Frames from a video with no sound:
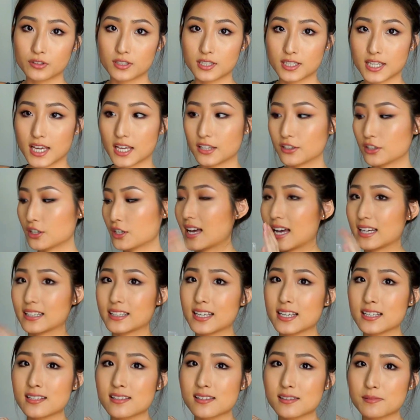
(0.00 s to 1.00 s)
together. I
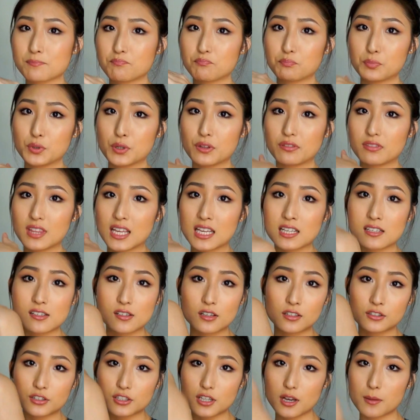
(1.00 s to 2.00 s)
can put things
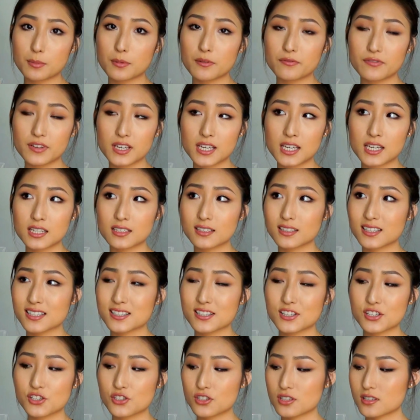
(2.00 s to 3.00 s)
on top of it.
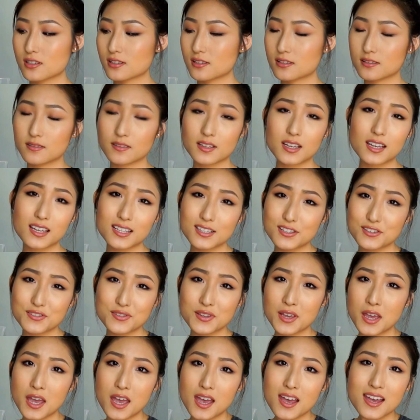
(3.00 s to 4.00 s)

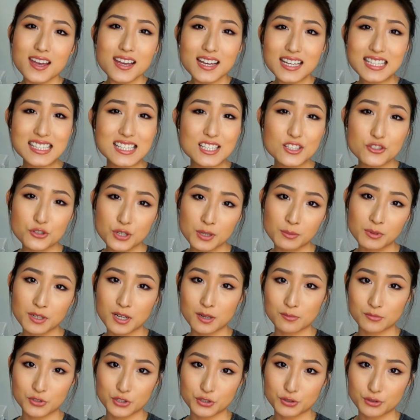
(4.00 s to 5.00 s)
It's a dream
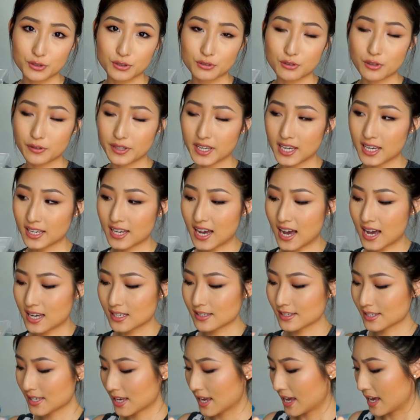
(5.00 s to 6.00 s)
come true, okay
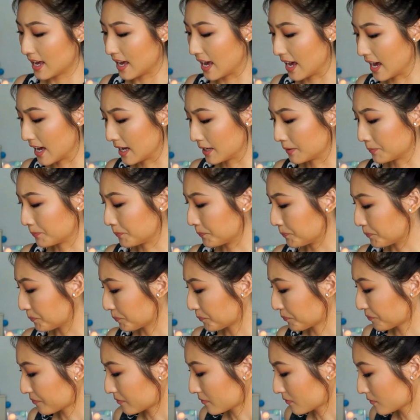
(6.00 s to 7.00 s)
guys? And
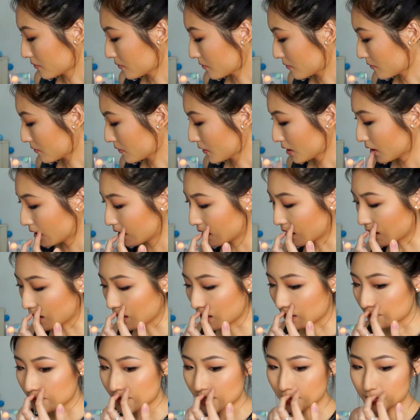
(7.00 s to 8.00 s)

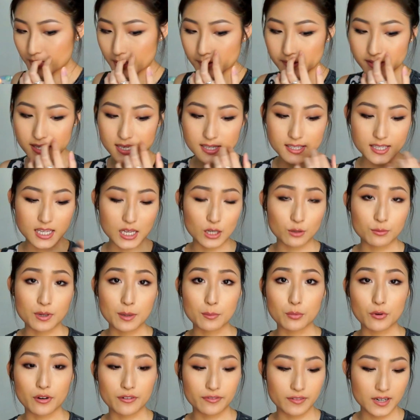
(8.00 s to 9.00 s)
sometimes I stay with my
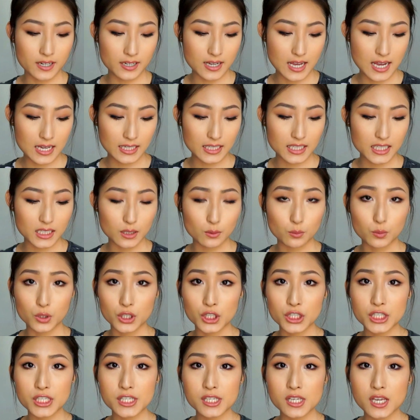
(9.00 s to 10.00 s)
boyfriend and he
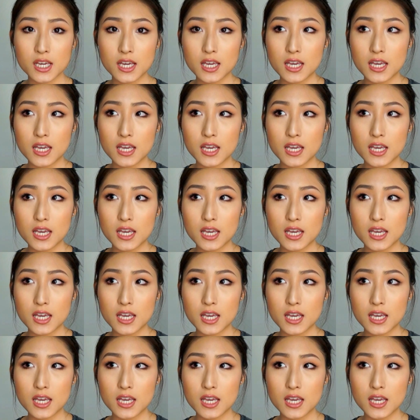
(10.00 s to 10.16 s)
works